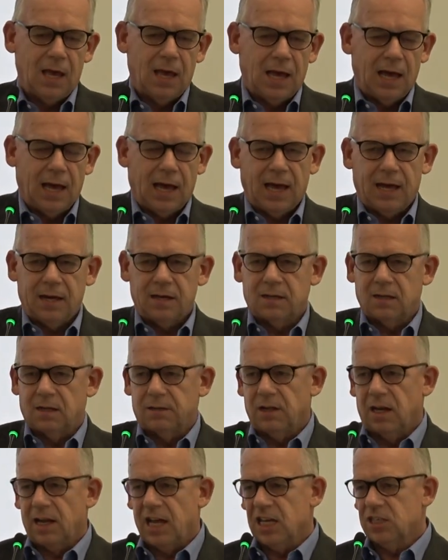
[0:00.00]
And the
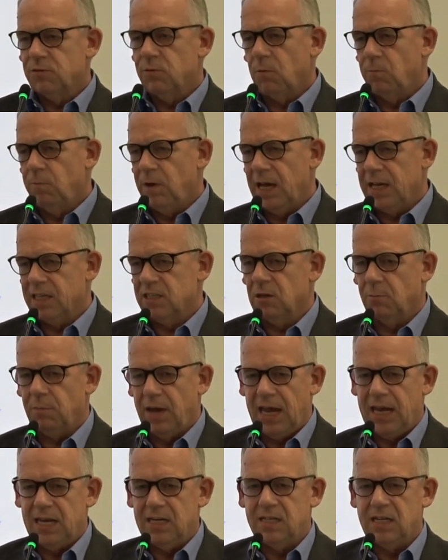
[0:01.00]
last one, we had some
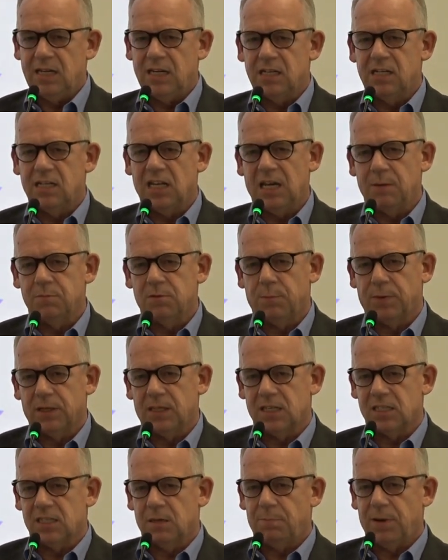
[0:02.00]
18 teams
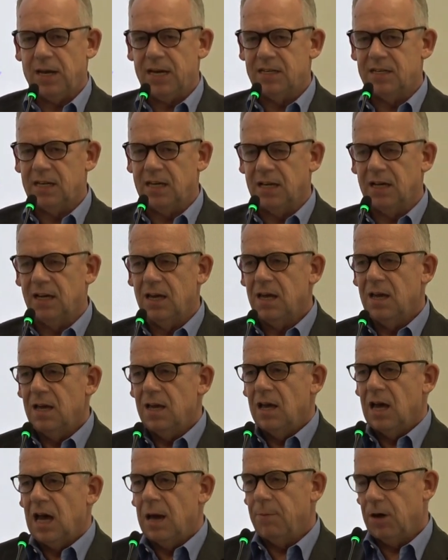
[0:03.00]
participating.
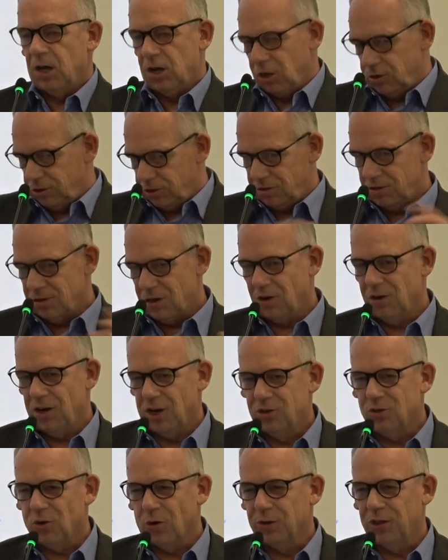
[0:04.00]
I'm not going to
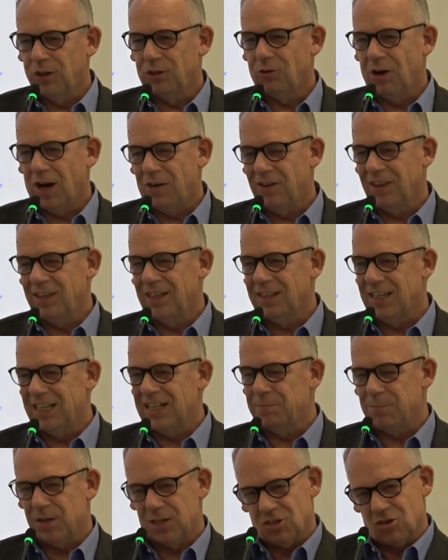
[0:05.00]
talk you through everything in it,
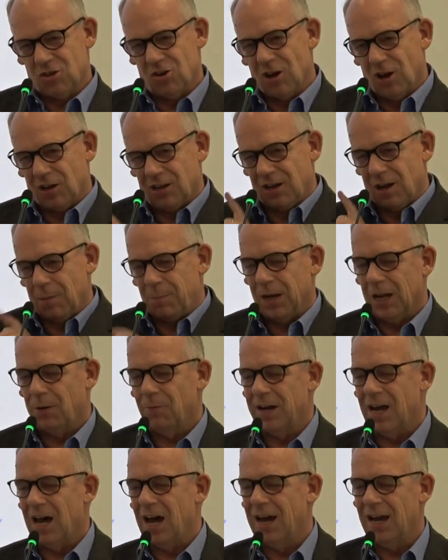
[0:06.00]
but a couple I
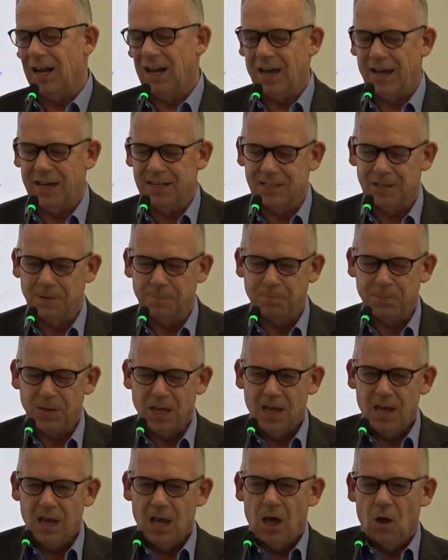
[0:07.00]
want to highlight.
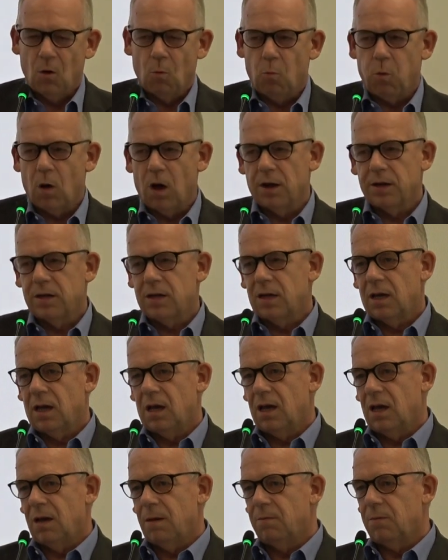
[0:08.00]
One,
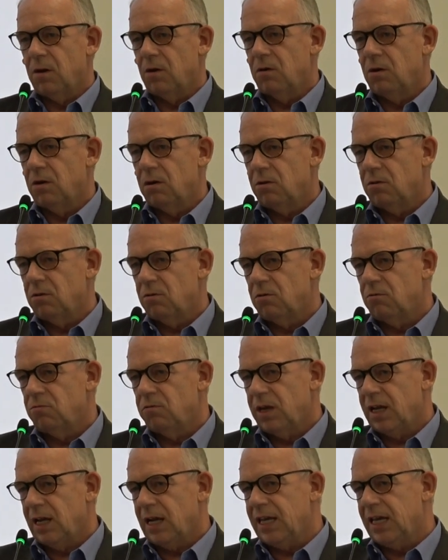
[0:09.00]

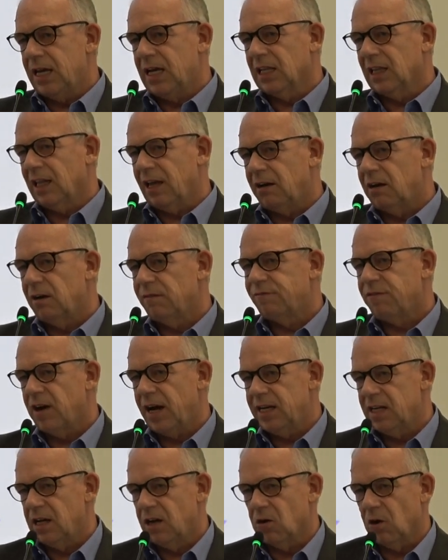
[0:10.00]
really clarified
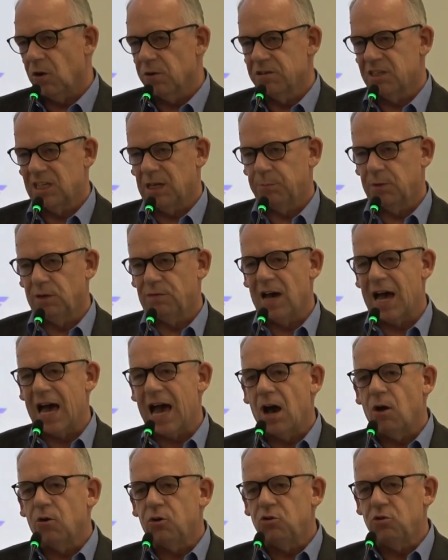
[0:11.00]
the concept of how
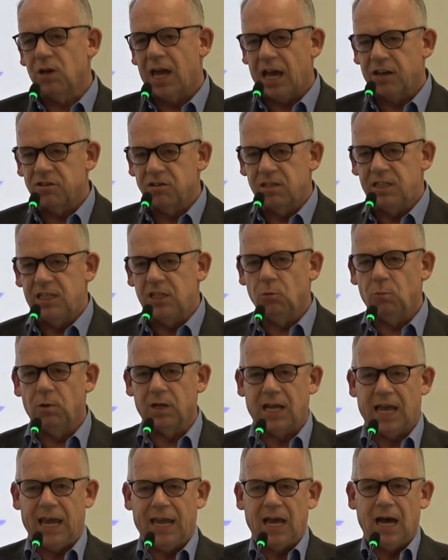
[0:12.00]
do you actually deal with
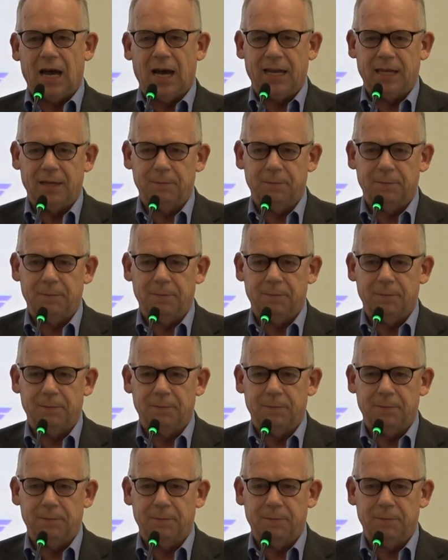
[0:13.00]
AI.